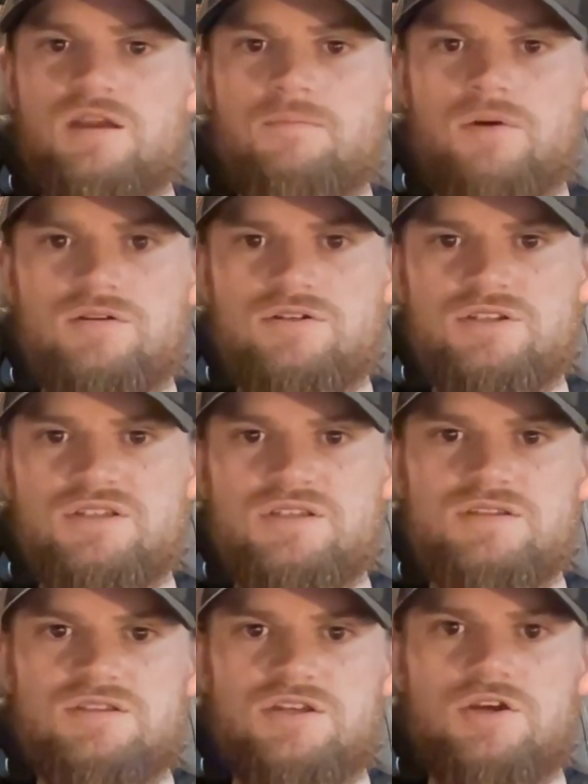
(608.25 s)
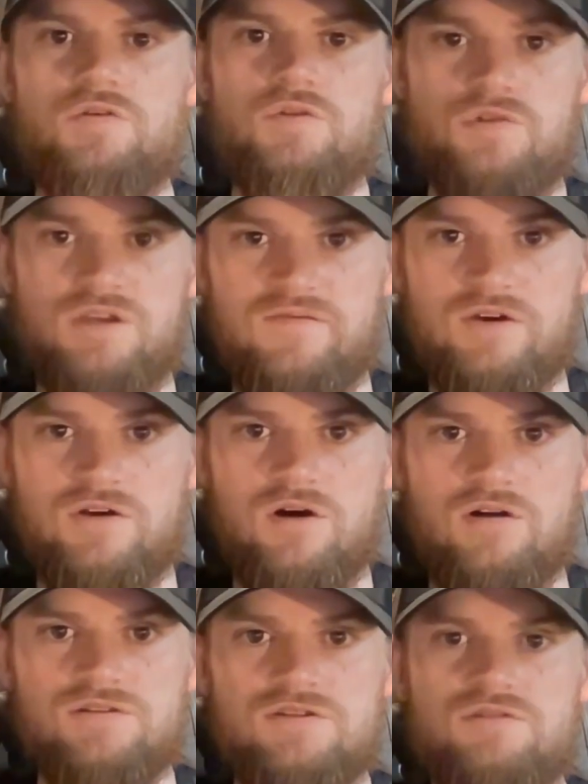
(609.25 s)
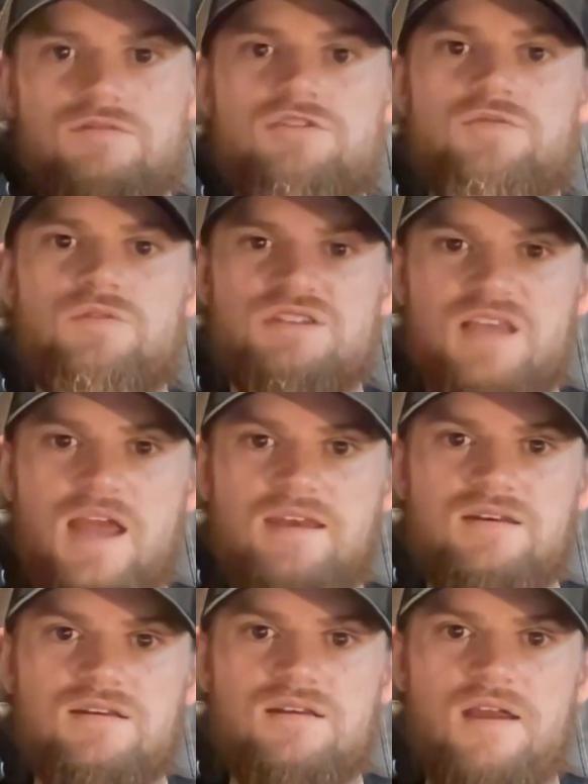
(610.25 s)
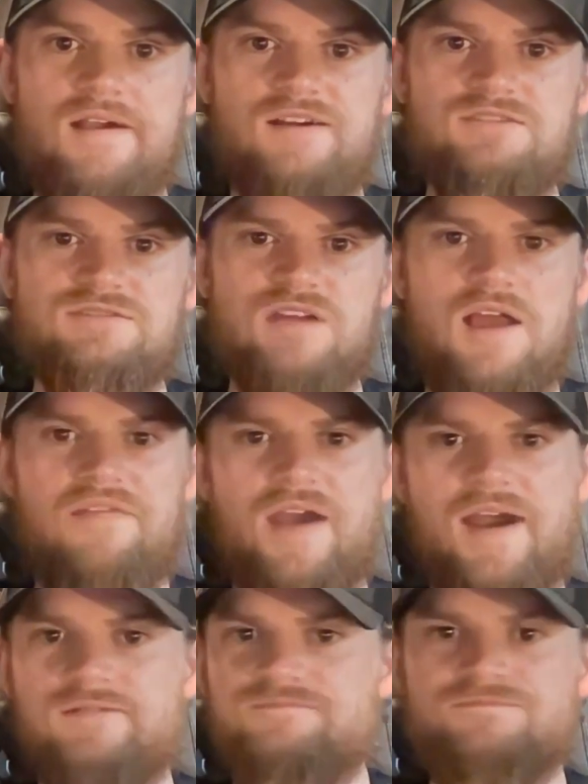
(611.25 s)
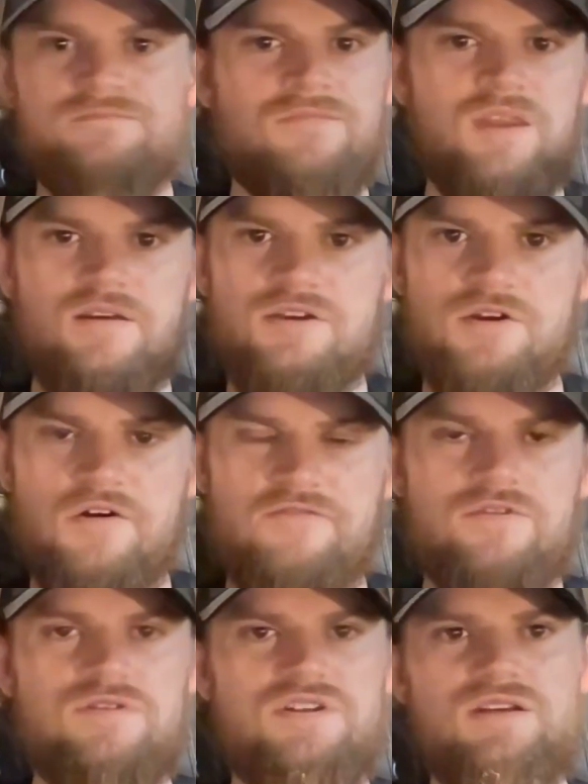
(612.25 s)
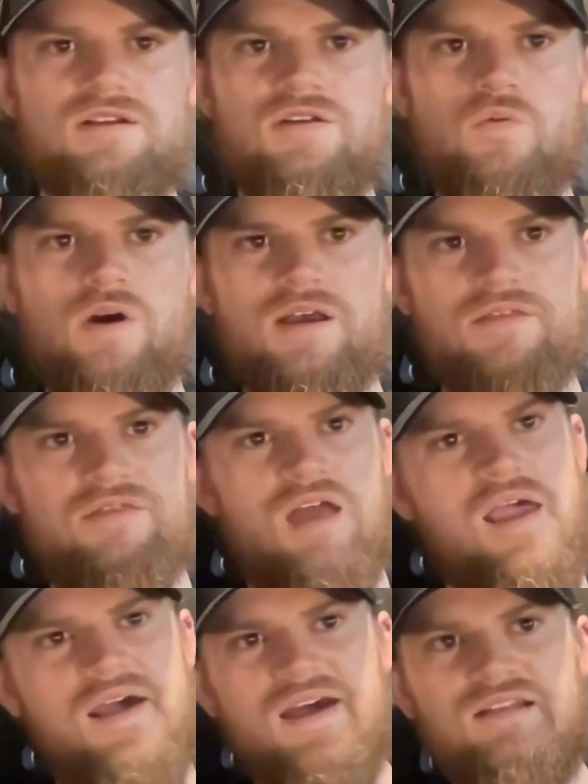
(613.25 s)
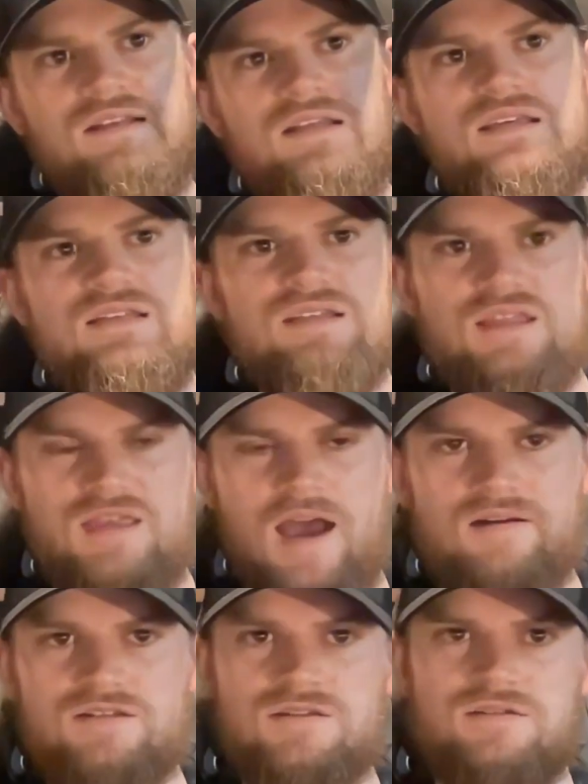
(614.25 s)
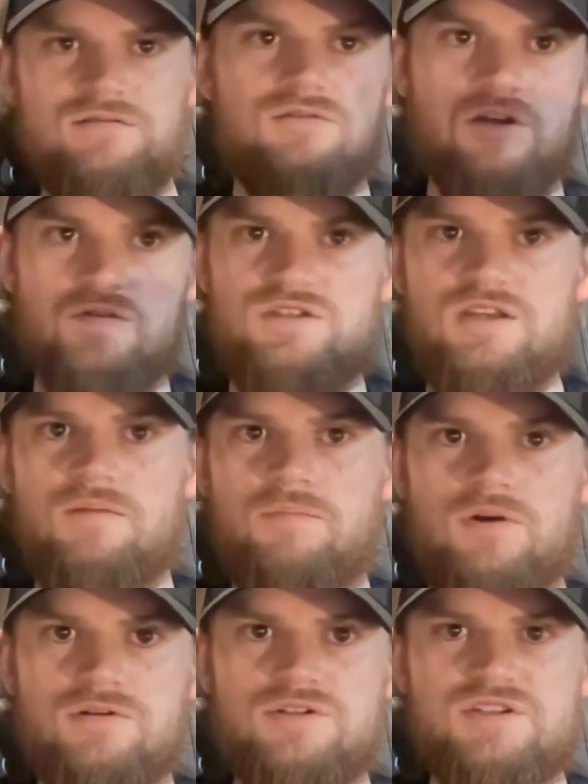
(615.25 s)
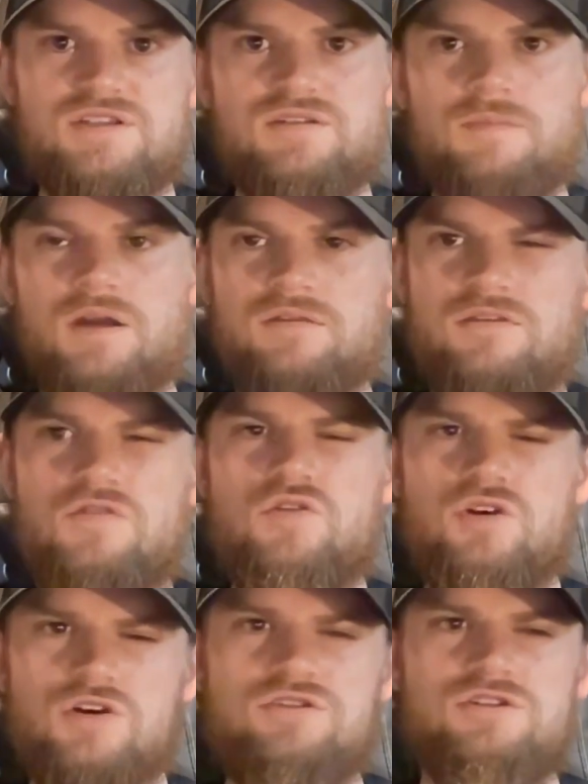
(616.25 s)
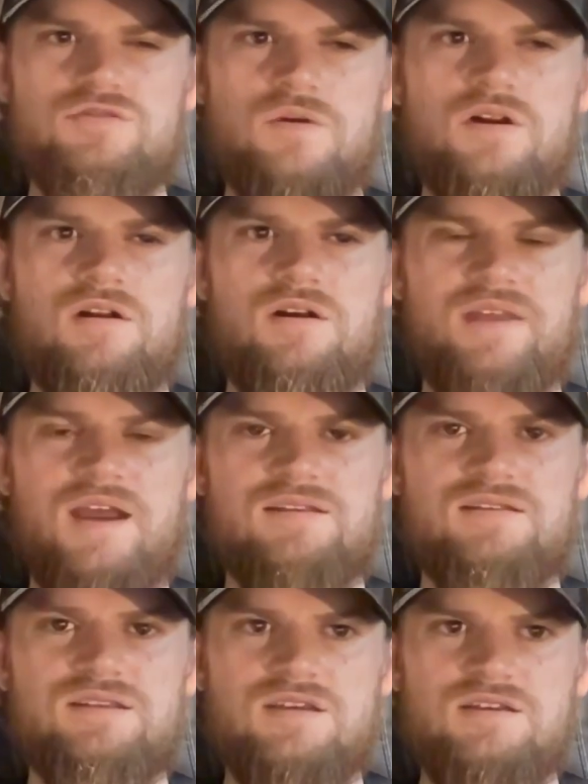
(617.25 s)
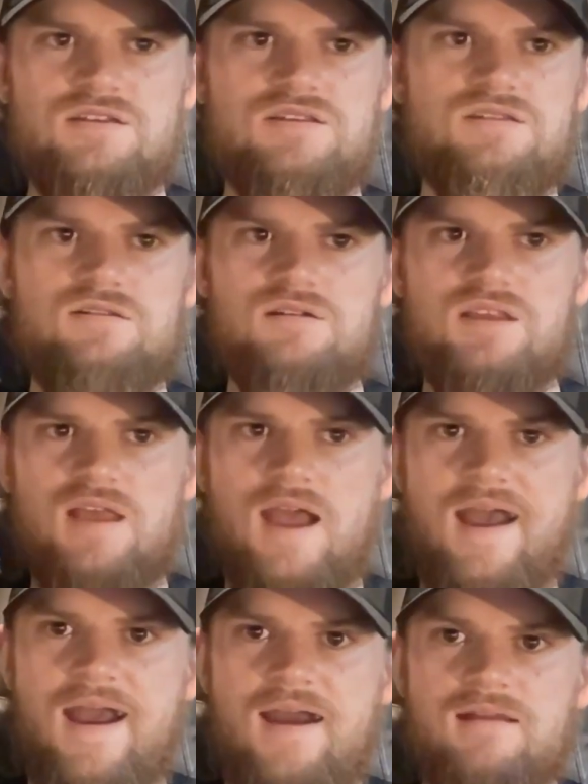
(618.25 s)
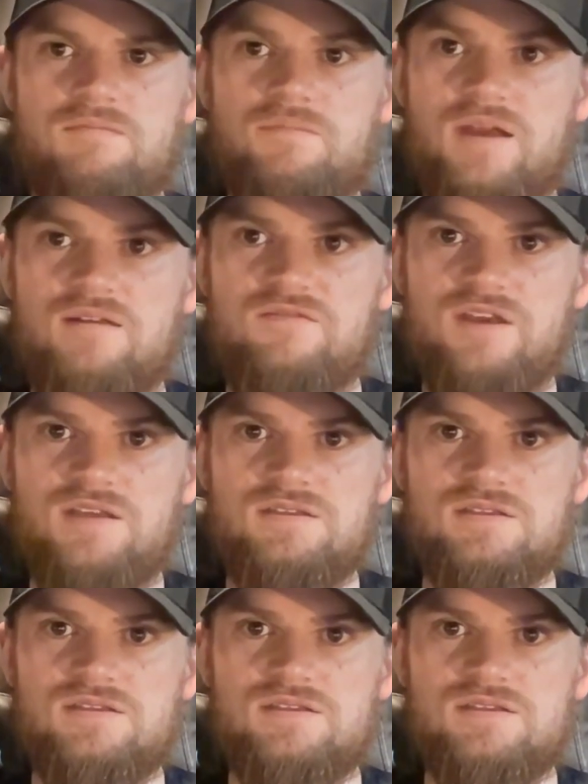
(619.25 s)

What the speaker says: purchases to know who to give a call to ascend. And that, if you're dealing with at least 1,000 low ticket purchases a month, you could just run it on that stage and still get the ad benefits.